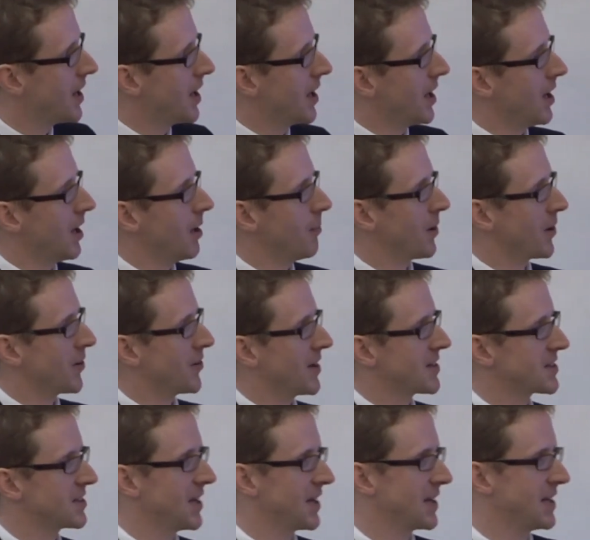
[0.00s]
because
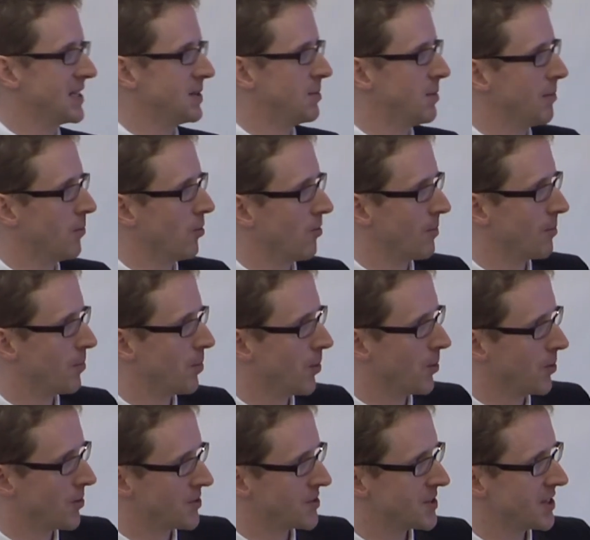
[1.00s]
that's likely to be more
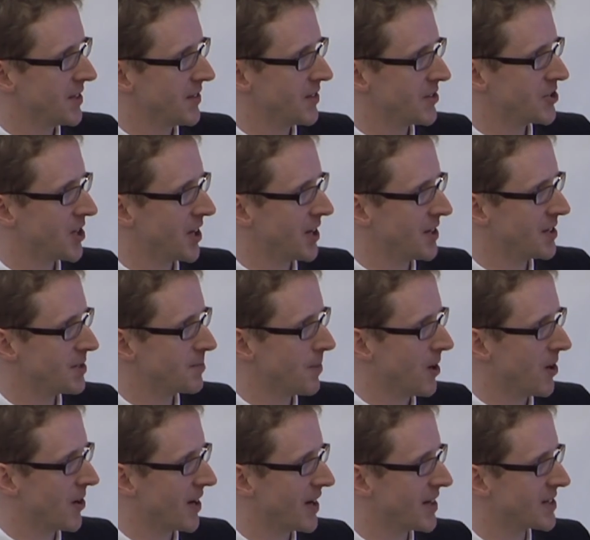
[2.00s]
important in the Chinese
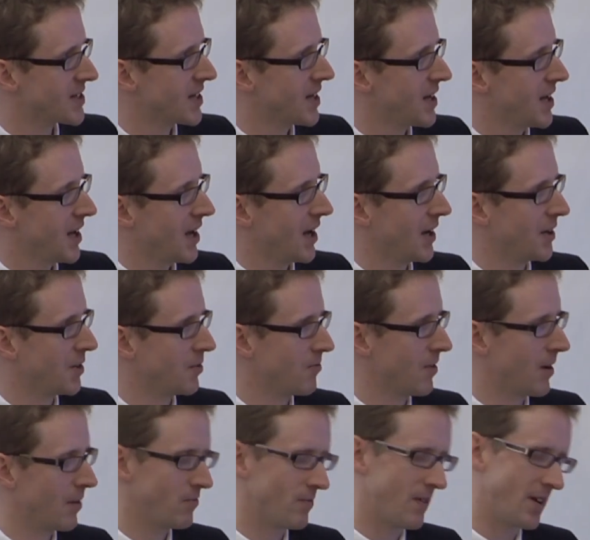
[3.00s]
market, and a
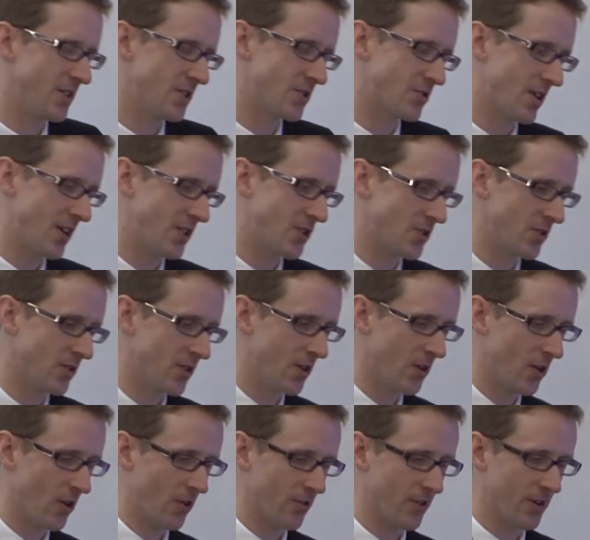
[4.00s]
registration
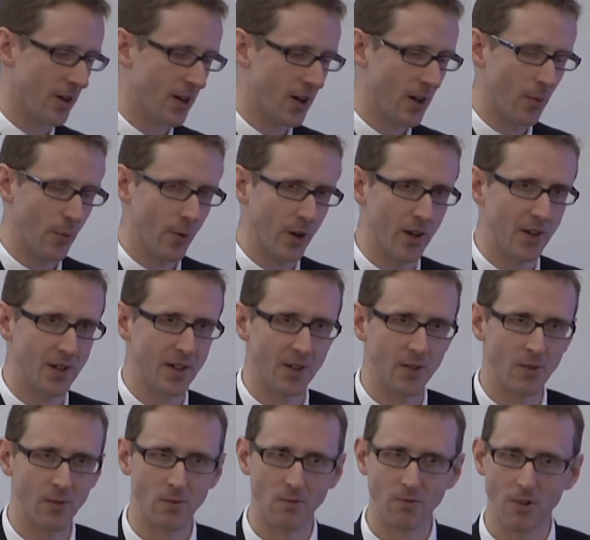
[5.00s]
of a word
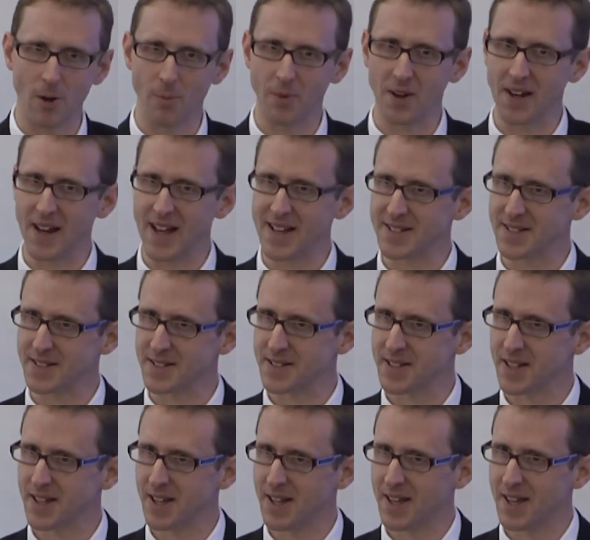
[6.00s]
in Roman letters